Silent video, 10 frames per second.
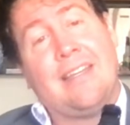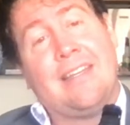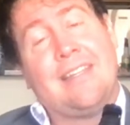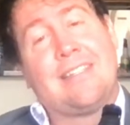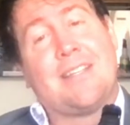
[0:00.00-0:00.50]

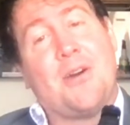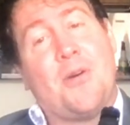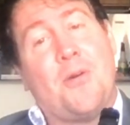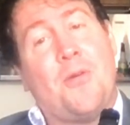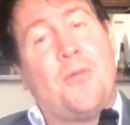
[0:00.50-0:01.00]

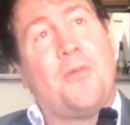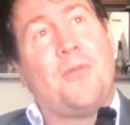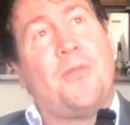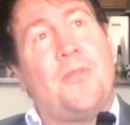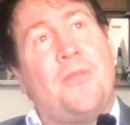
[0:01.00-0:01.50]

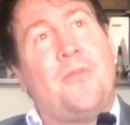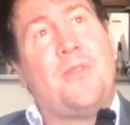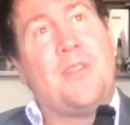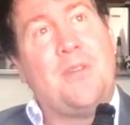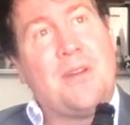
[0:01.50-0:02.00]
So when
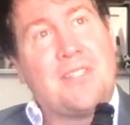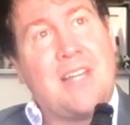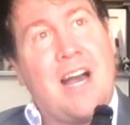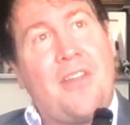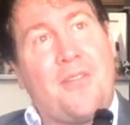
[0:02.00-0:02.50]
the U.S.
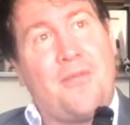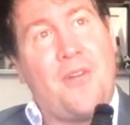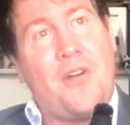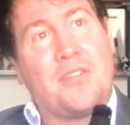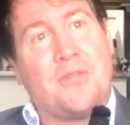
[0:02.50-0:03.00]
dollar
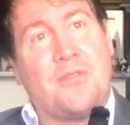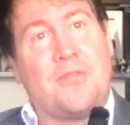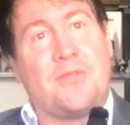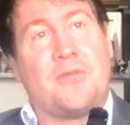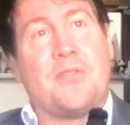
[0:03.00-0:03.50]
falls as the
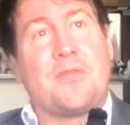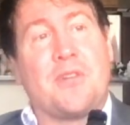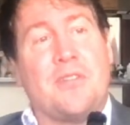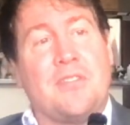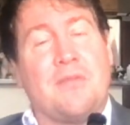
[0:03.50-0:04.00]
reserve
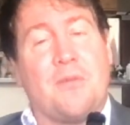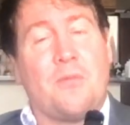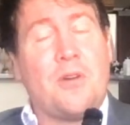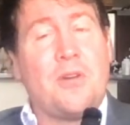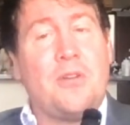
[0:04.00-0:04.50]
currency of the
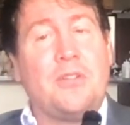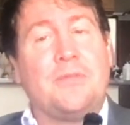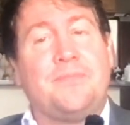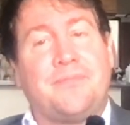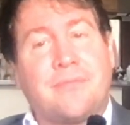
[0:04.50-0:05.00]
world,
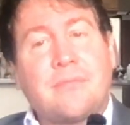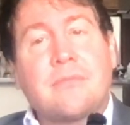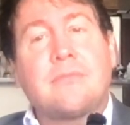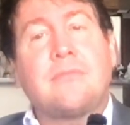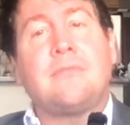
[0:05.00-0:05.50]

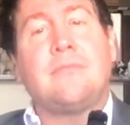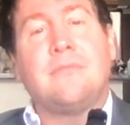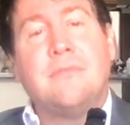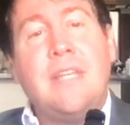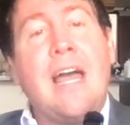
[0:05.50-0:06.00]

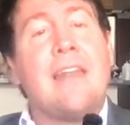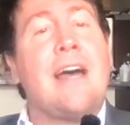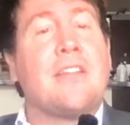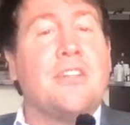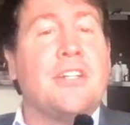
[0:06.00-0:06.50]
yeah,
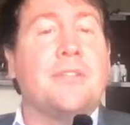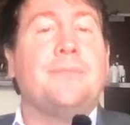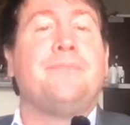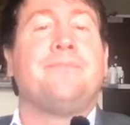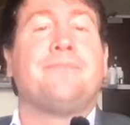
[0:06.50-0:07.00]
not good.
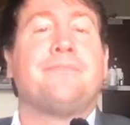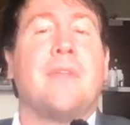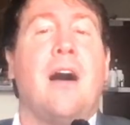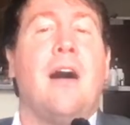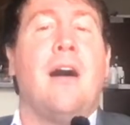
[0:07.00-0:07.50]

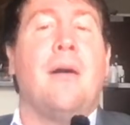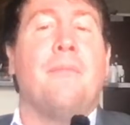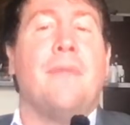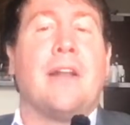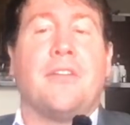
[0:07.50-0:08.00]

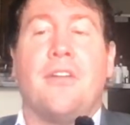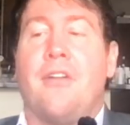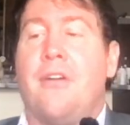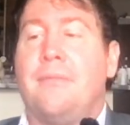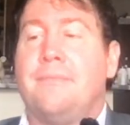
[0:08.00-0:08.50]
Not good at
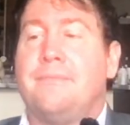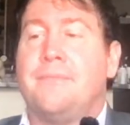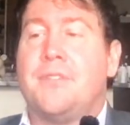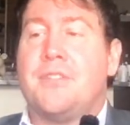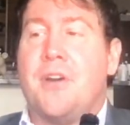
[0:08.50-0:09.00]
all.
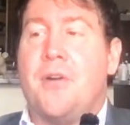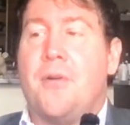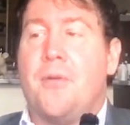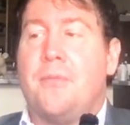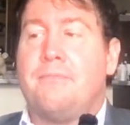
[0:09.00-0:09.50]
So,